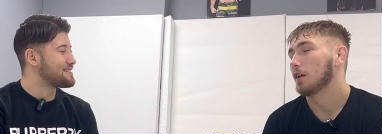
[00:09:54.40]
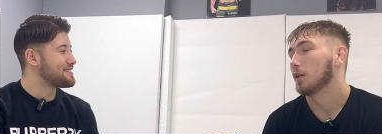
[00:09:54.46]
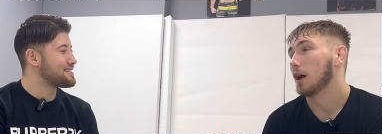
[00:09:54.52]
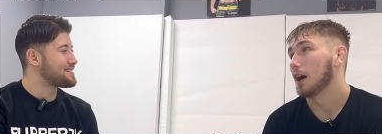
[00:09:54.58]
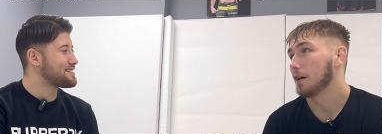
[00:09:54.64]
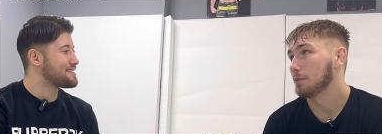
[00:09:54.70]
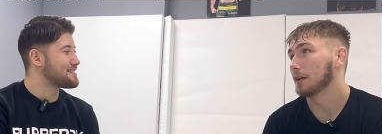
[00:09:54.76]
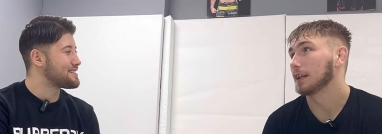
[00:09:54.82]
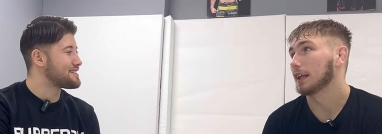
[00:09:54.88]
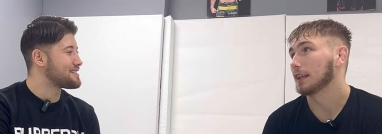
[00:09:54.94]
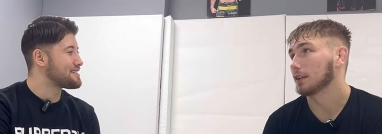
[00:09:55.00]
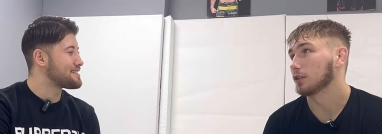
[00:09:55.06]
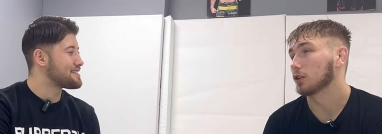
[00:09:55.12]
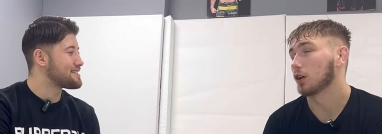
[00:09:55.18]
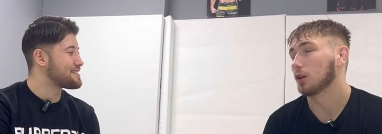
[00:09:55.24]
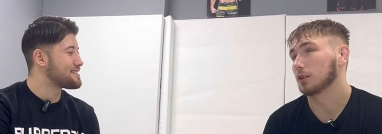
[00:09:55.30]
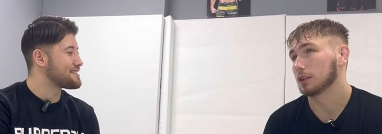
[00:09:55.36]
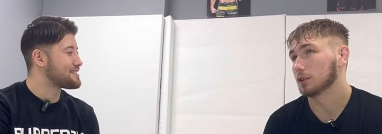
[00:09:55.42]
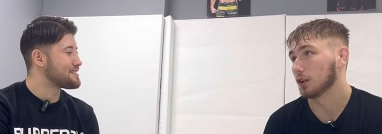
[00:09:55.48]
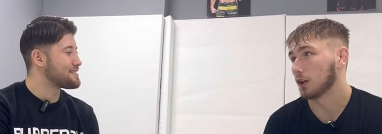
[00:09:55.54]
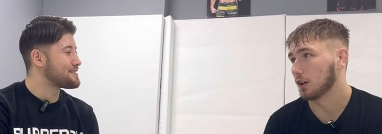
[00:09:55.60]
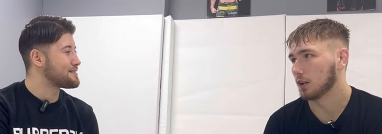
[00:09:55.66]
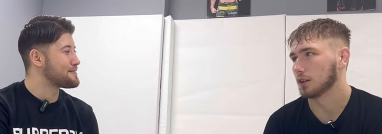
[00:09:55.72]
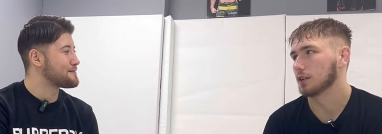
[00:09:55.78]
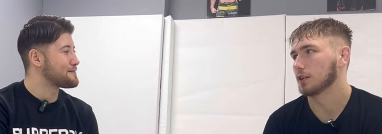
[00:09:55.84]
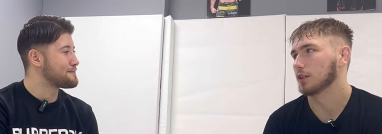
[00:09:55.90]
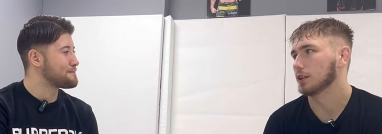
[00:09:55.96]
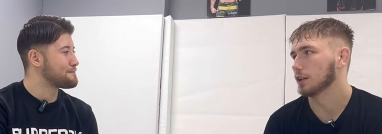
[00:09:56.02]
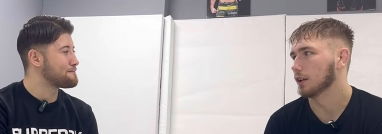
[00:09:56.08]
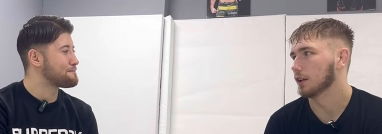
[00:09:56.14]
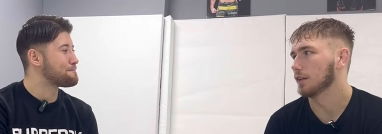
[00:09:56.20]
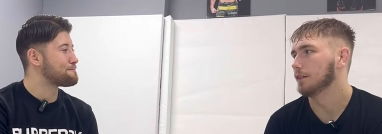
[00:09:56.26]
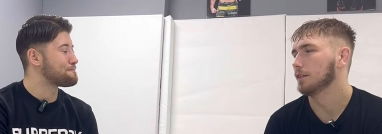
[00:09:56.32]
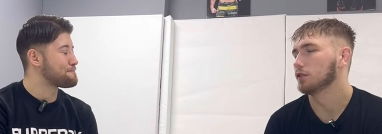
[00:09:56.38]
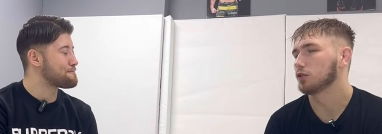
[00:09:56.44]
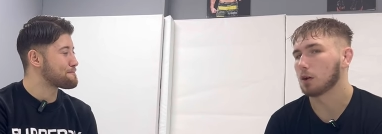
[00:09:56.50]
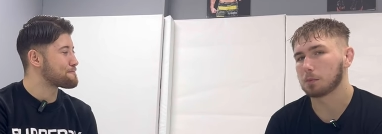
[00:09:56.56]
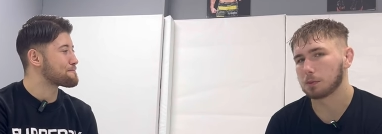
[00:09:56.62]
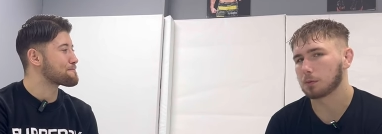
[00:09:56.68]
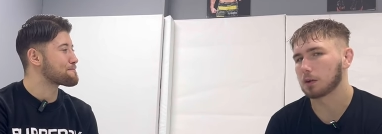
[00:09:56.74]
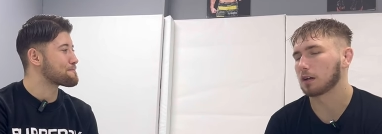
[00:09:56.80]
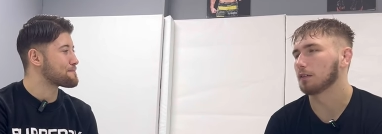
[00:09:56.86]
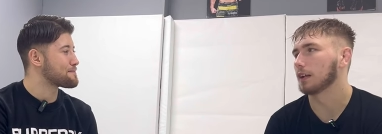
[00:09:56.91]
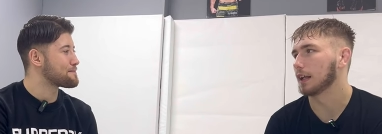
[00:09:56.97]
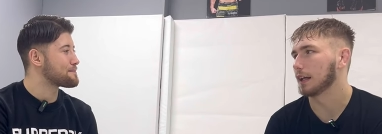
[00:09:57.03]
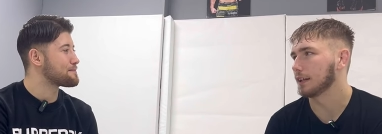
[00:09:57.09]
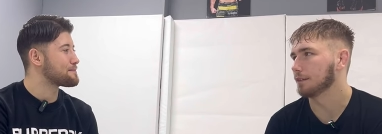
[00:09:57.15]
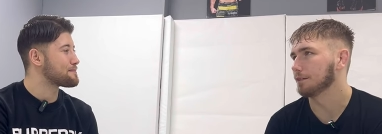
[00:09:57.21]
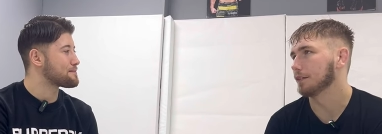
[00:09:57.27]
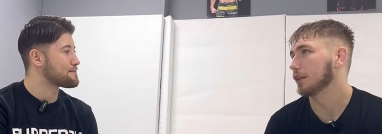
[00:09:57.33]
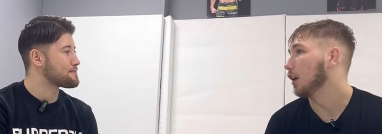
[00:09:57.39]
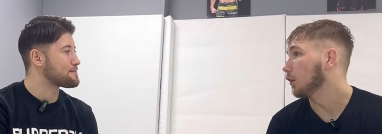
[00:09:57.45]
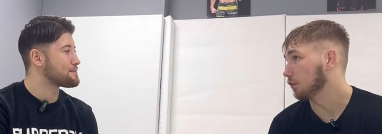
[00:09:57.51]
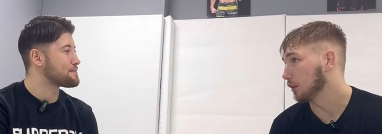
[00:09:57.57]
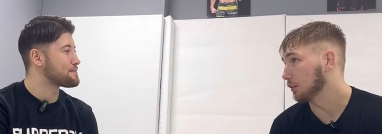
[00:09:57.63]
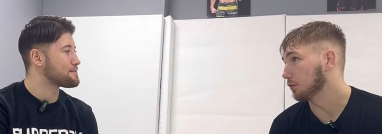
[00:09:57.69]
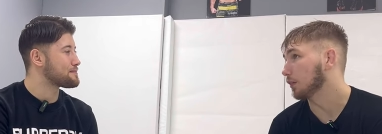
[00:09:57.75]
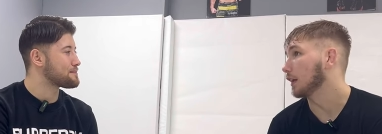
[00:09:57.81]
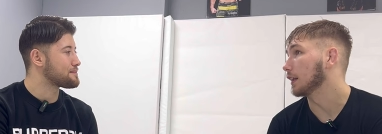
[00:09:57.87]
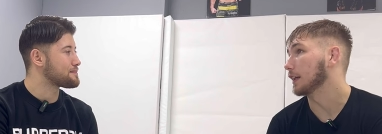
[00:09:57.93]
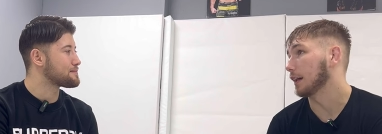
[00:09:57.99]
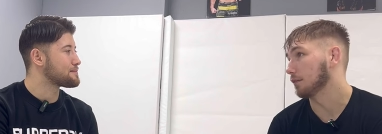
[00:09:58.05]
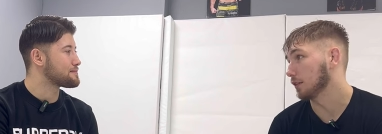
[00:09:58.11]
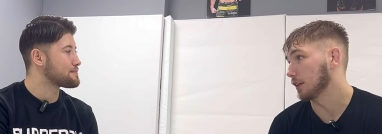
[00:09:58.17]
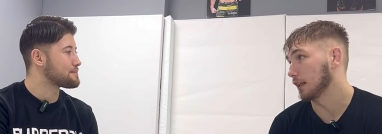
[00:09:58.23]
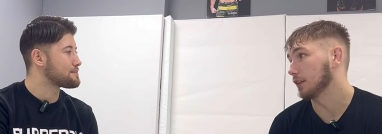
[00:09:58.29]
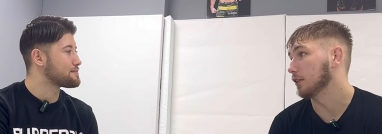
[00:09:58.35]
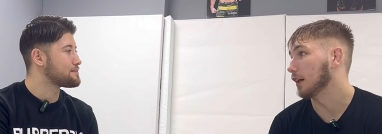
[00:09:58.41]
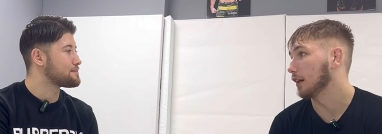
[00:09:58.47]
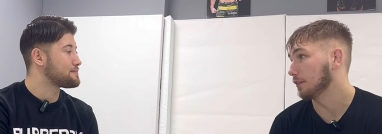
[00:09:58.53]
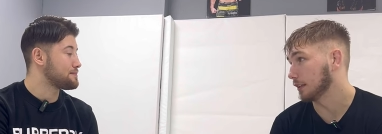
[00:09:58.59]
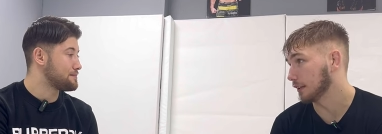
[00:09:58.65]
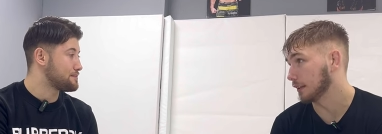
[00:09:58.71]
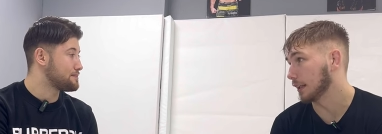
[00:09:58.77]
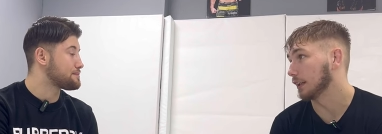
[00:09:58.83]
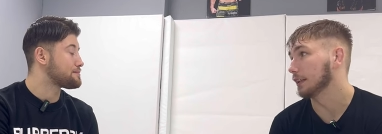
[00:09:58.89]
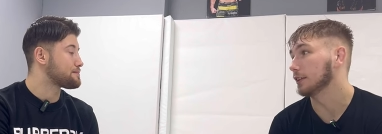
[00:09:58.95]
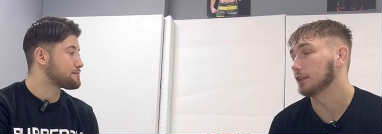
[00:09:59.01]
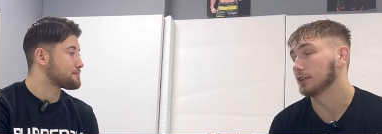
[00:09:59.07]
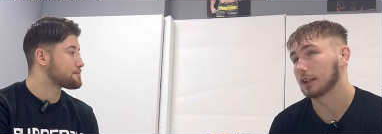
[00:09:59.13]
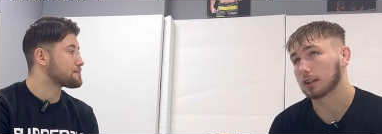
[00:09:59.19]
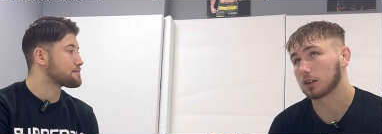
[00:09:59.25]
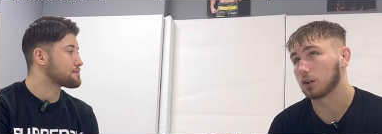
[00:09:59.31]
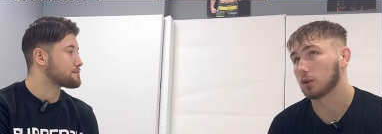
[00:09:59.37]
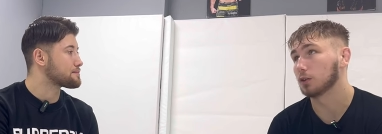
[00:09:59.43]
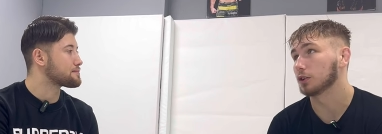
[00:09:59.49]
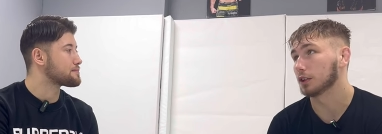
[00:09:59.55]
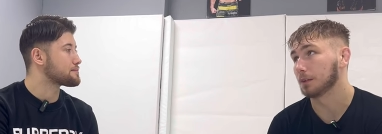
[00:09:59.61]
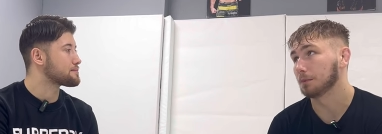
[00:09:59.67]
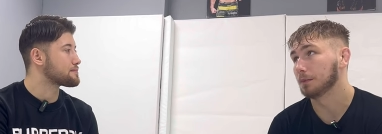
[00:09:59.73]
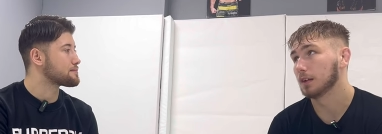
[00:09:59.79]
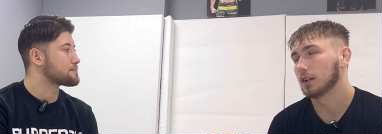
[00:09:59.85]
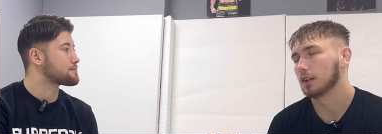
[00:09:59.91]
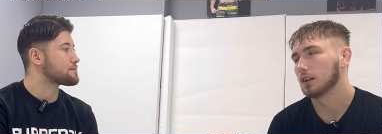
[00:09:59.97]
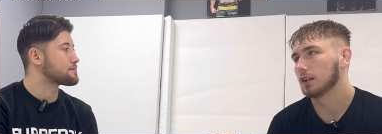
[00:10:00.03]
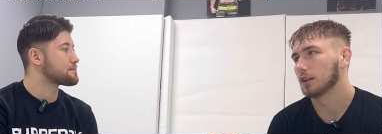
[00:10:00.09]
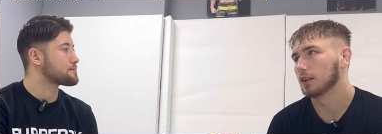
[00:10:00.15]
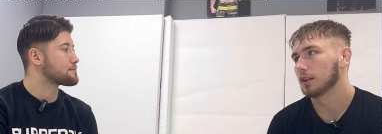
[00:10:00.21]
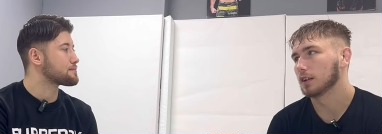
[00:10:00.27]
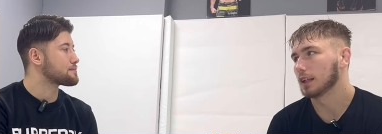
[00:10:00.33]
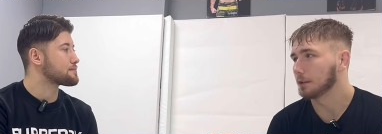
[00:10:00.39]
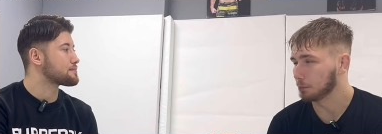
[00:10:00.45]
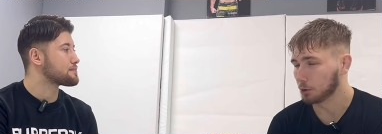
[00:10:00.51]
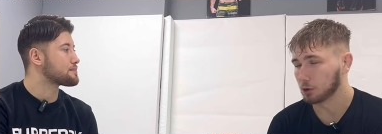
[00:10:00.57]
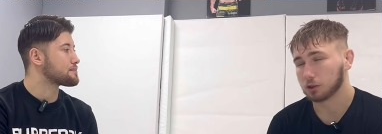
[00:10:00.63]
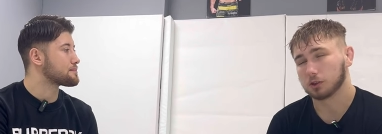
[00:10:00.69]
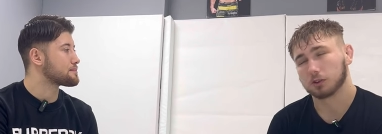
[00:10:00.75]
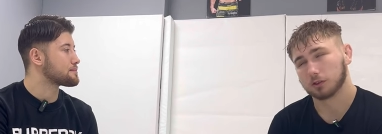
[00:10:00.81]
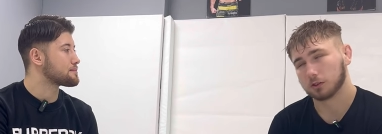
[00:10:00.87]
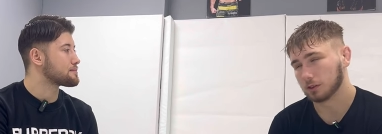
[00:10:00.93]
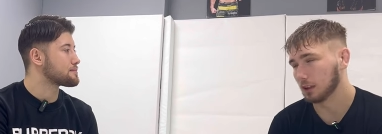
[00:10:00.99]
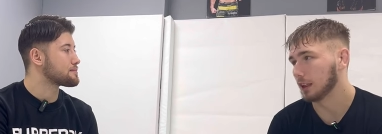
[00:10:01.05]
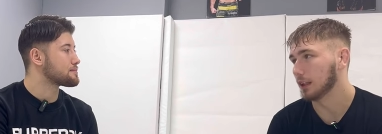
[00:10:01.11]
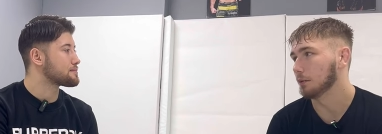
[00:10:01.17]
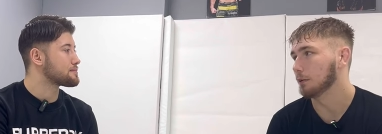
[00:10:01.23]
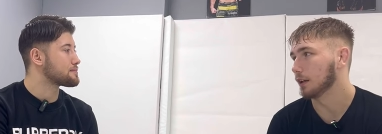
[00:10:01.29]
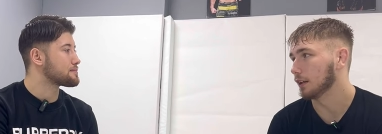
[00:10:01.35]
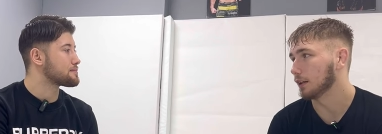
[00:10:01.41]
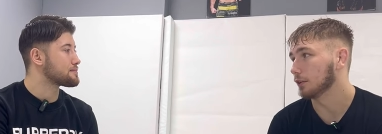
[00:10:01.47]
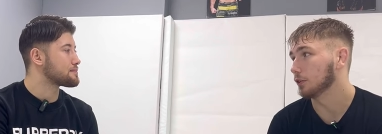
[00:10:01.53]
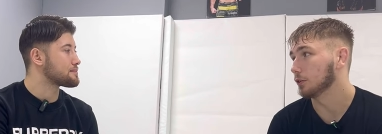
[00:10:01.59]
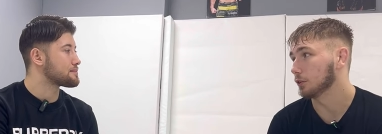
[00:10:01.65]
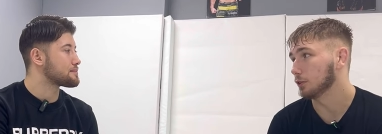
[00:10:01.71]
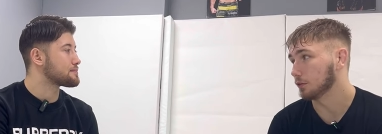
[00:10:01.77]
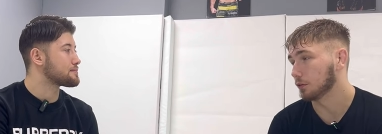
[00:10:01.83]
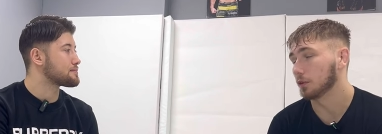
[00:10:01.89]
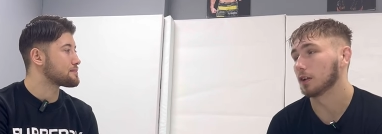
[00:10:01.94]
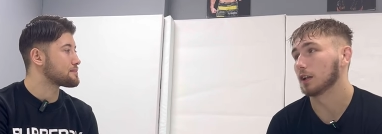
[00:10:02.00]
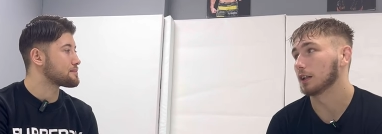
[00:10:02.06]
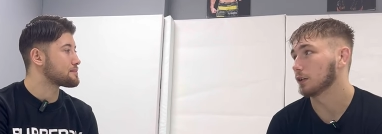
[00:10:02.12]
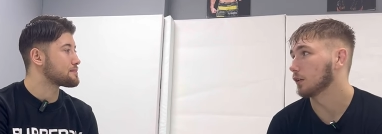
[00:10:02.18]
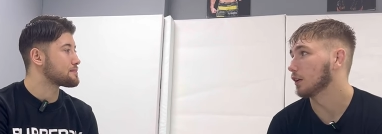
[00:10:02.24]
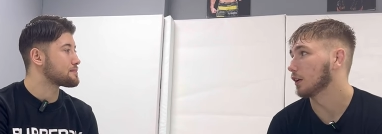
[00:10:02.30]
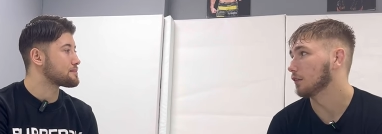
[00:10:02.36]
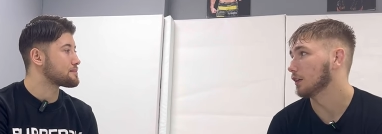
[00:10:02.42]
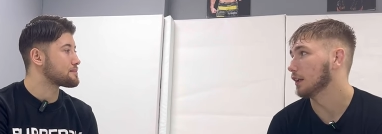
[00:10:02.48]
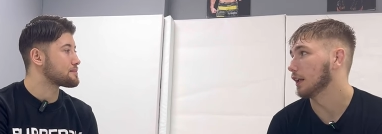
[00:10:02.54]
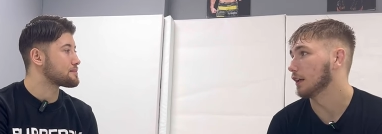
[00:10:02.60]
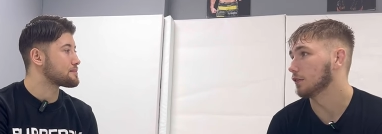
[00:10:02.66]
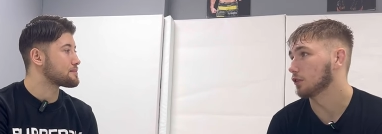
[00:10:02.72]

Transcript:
Speaker 1: having my dad as the coach is hard, you know. Some people can relate. Obviously, Fred can relate to having his dad as his head coach. Um, they push you to the limit until you feel like you've got nothing left.